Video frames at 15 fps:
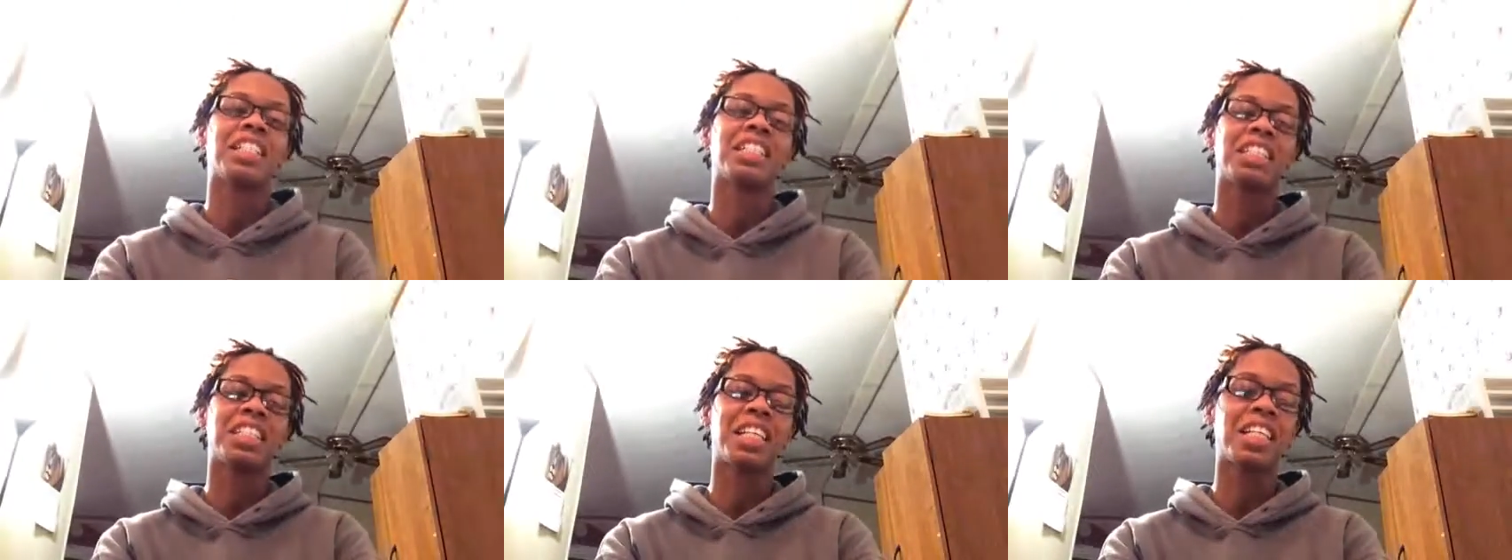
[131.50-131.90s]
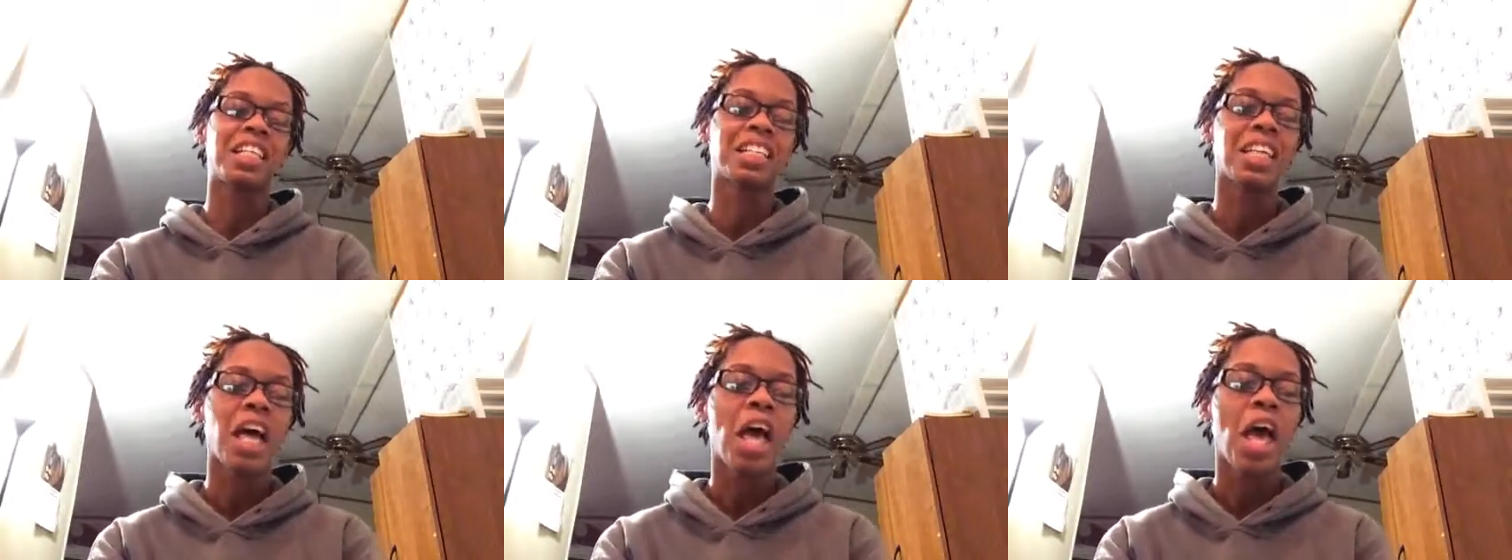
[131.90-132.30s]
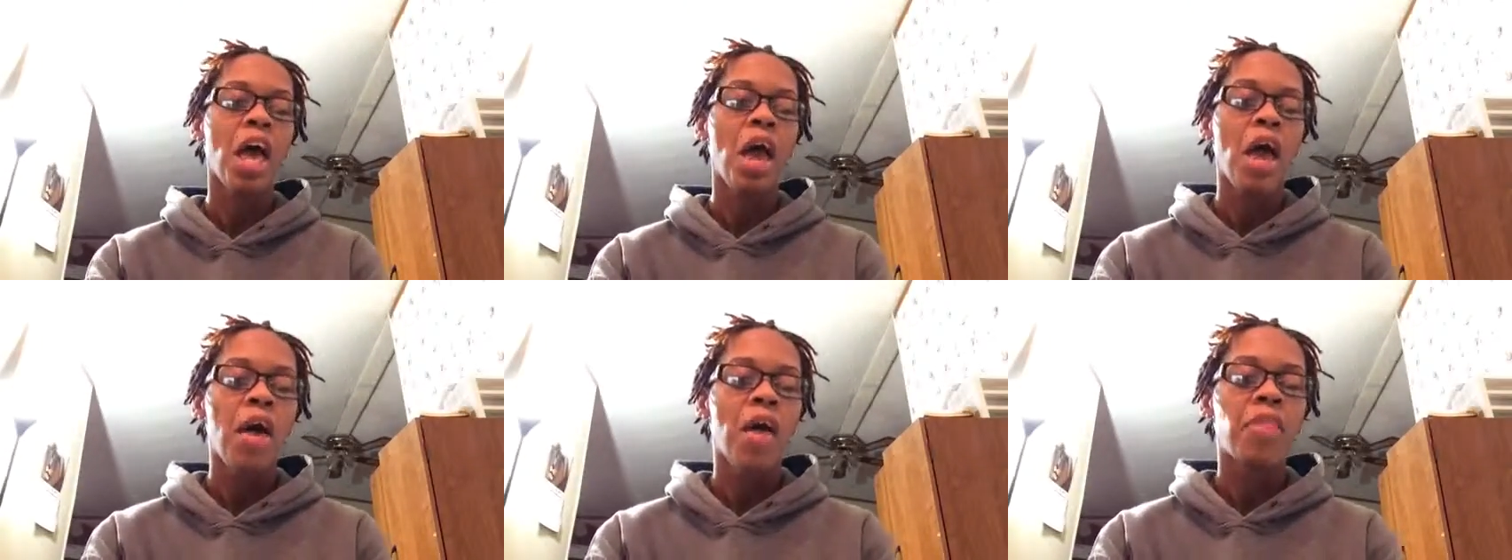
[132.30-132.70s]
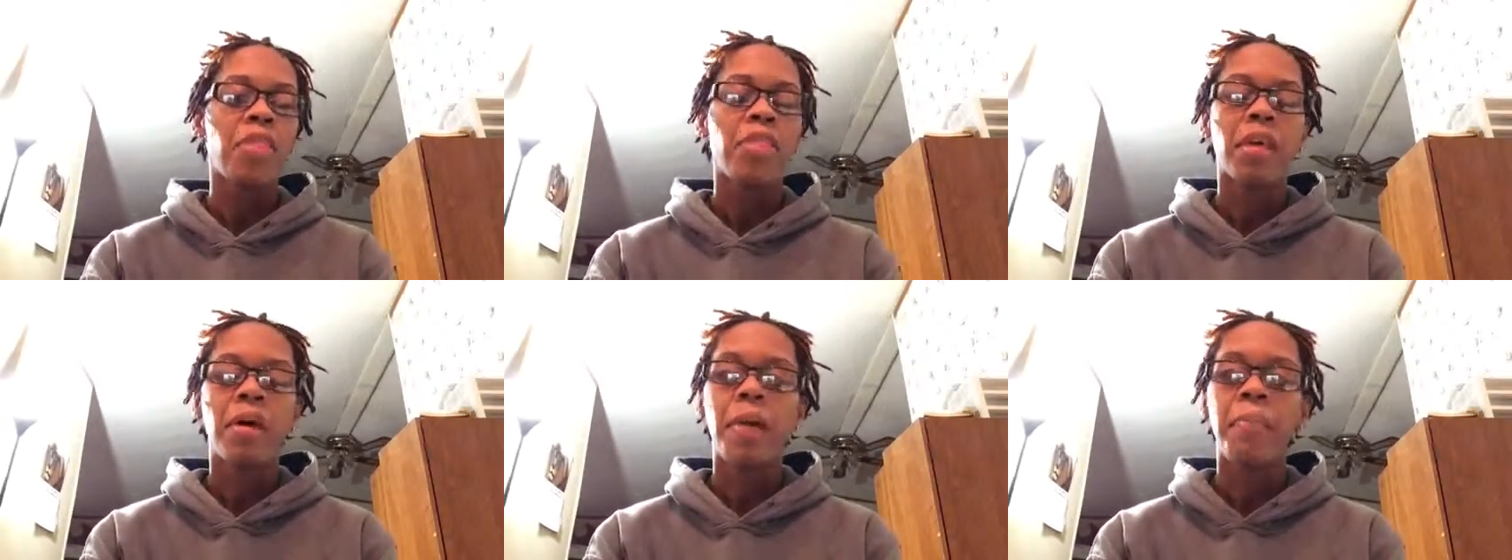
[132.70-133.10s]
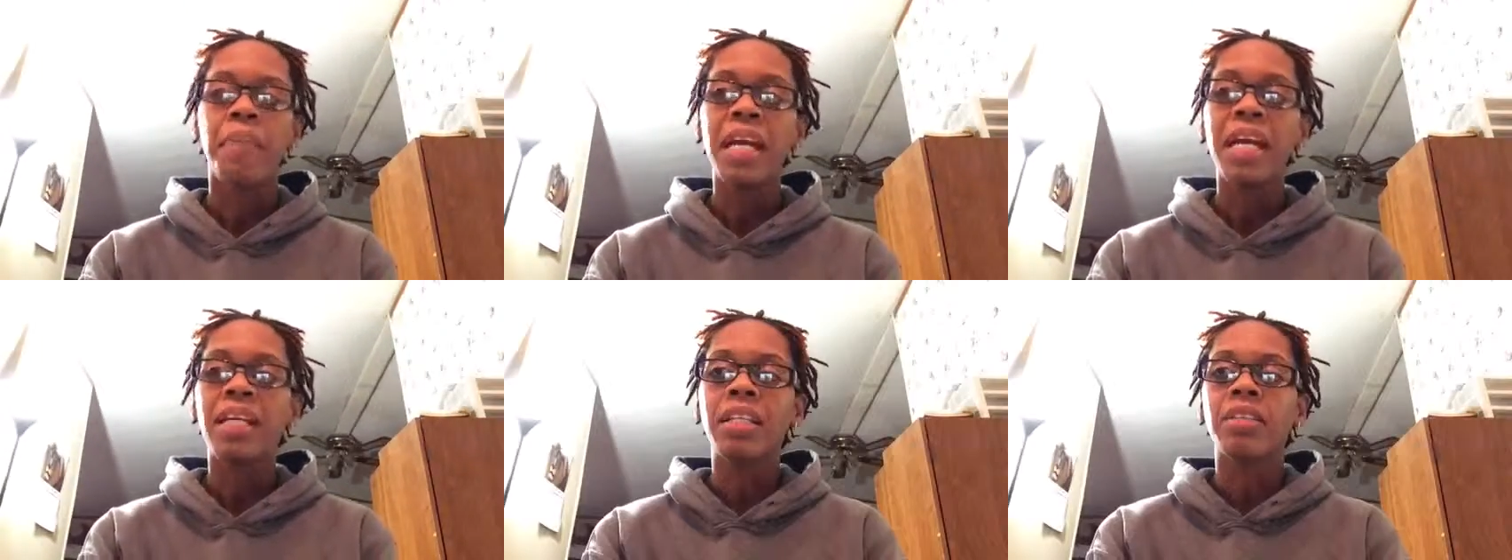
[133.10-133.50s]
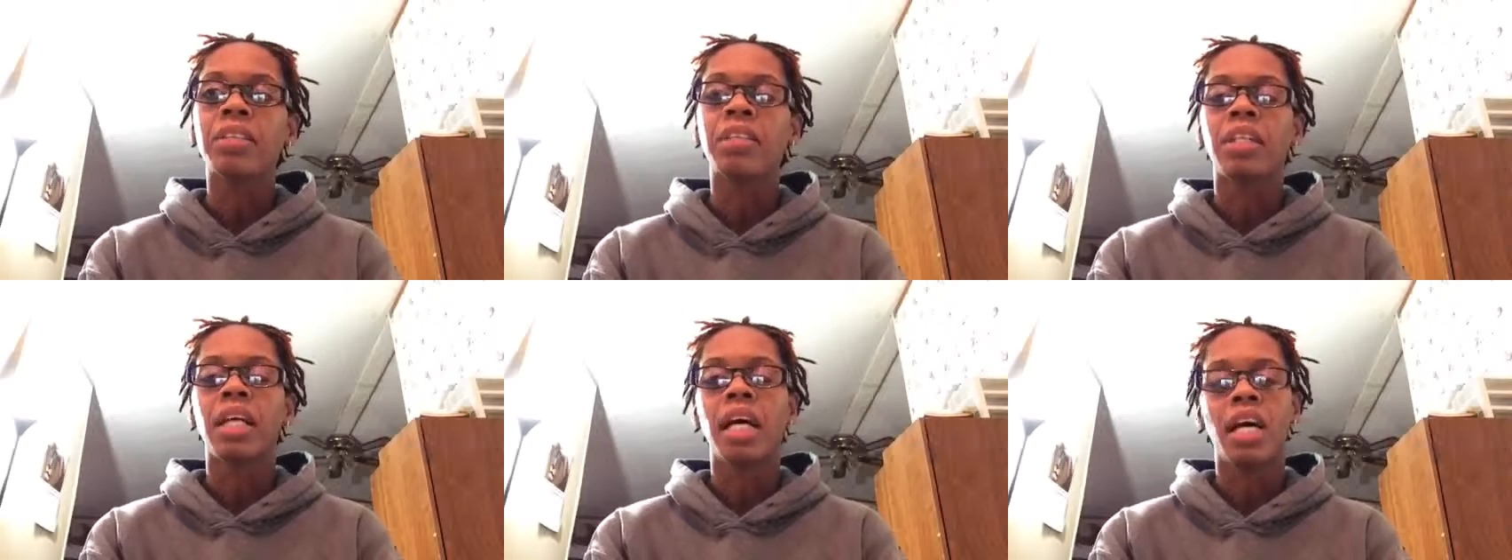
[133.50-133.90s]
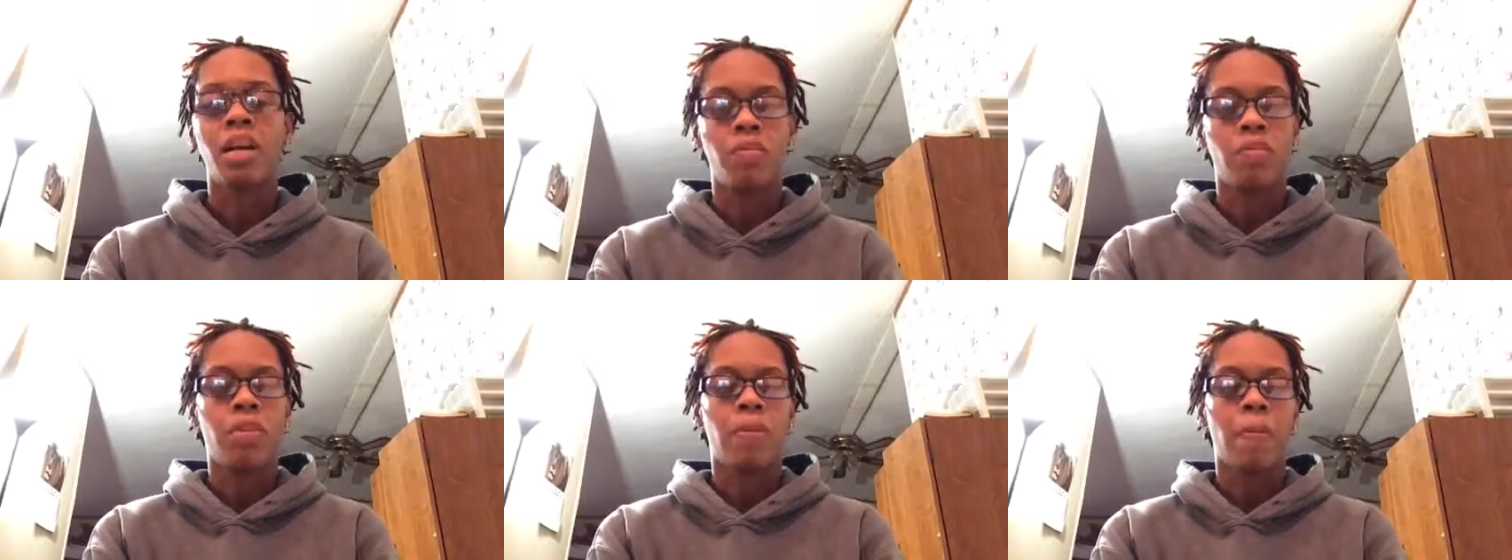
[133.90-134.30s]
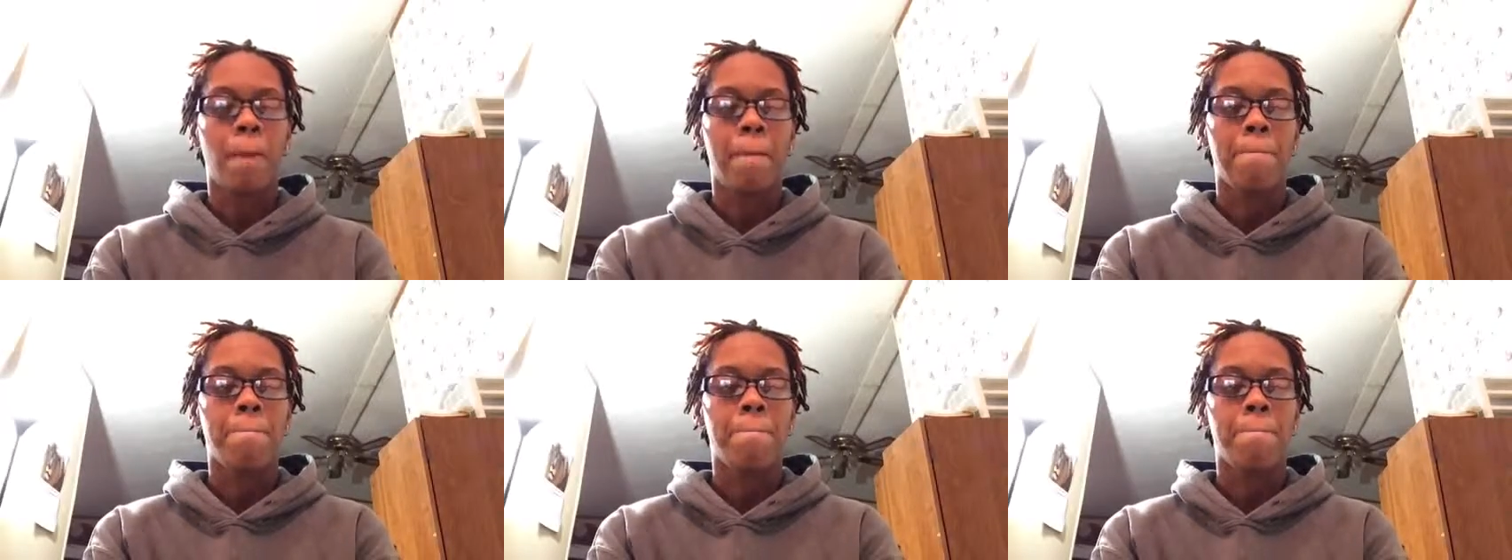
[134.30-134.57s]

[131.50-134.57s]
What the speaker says: says, man looks on the outward